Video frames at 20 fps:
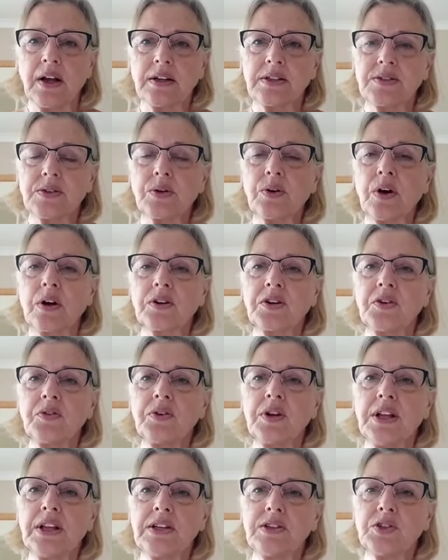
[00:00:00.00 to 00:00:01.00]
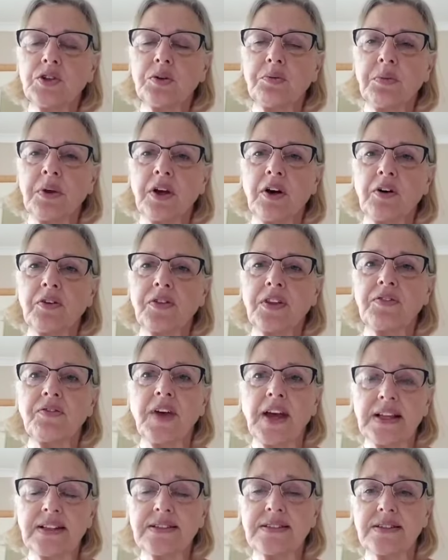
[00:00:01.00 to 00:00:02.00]
So God really took me off the
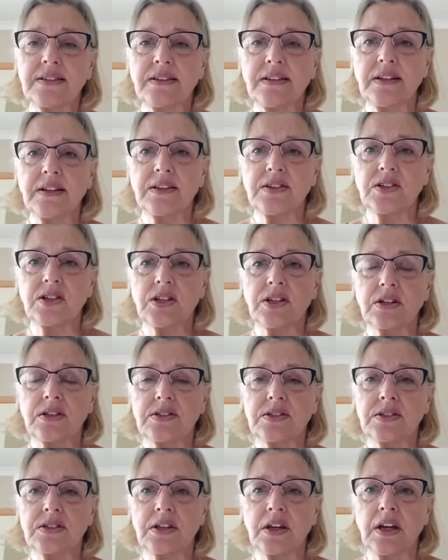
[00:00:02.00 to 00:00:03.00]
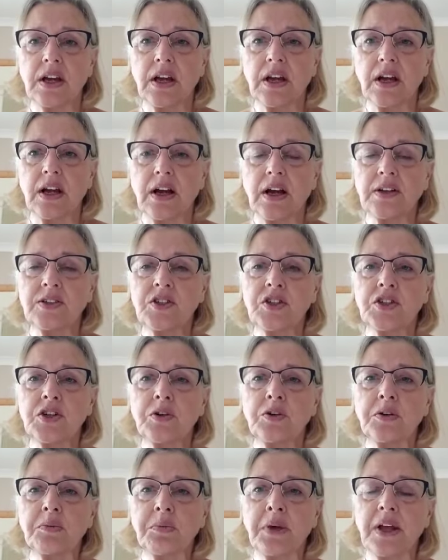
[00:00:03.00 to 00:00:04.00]
fence in these years and
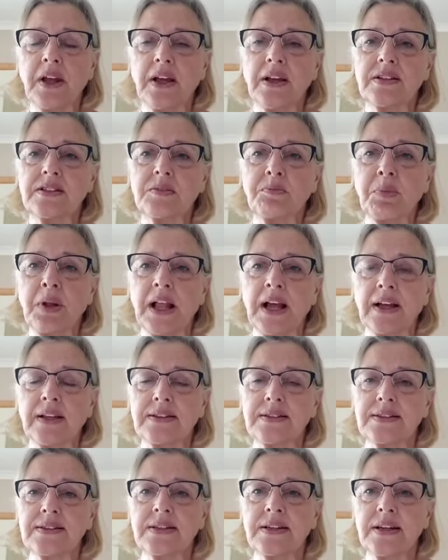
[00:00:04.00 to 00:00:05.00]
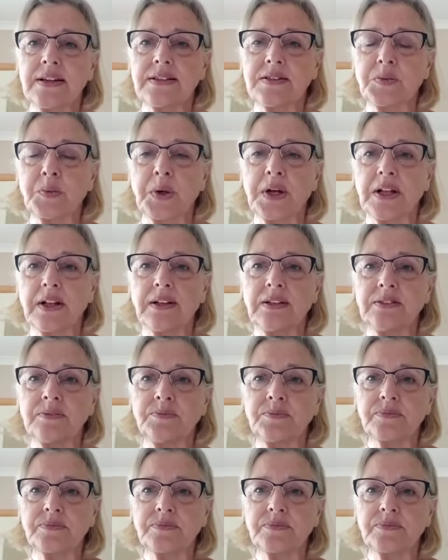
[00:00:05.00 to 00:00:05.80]
showed me his plans and his will.